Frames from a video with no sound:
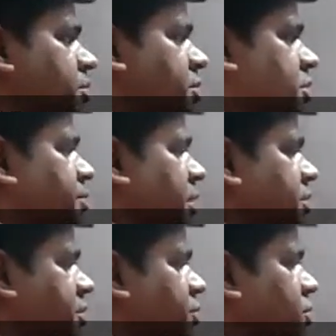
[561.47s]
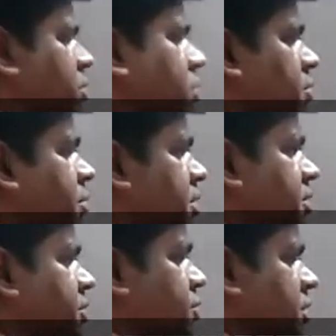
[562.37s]
This is plus 0.
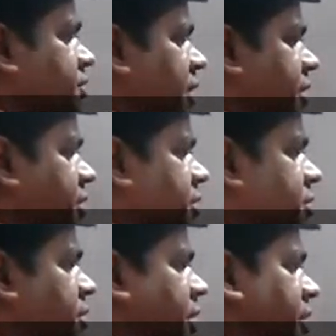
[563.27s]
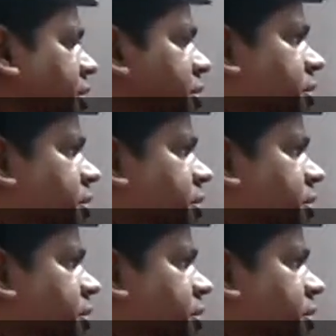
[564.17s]
That's fine. Right.